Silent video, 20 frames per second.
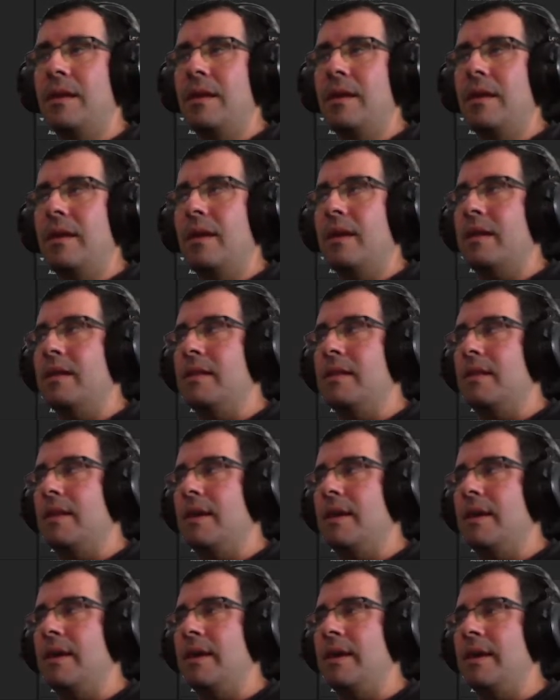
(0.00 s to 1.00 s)
In
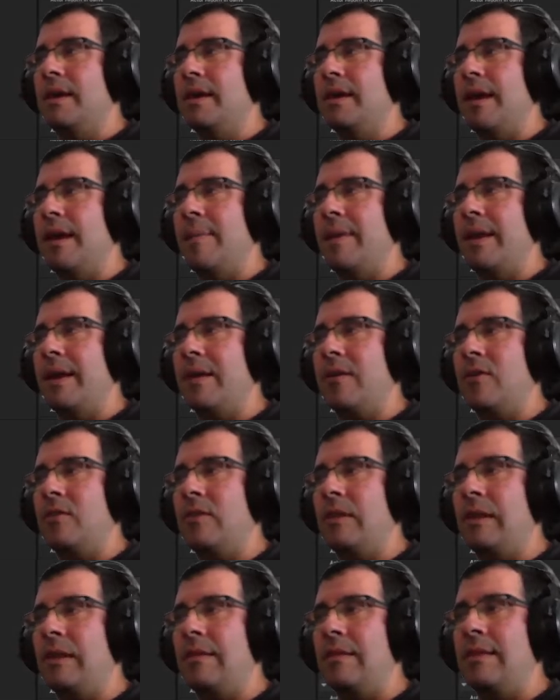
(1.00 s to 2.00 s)
the camera
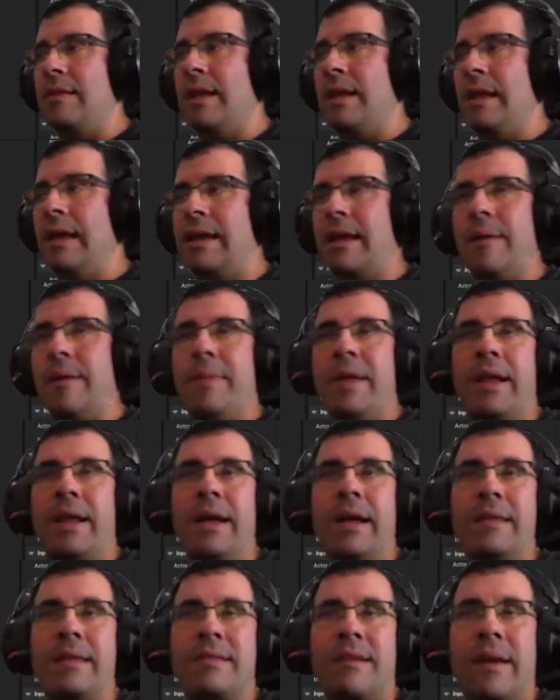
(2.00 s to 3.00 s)

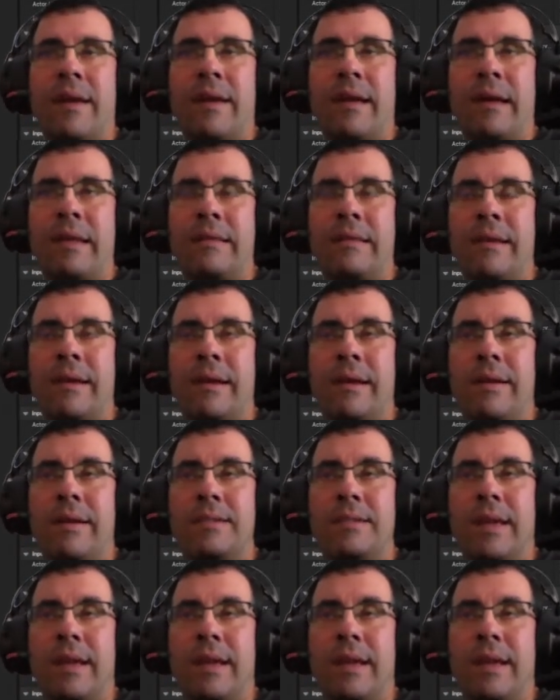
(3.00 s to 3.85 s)
triggers,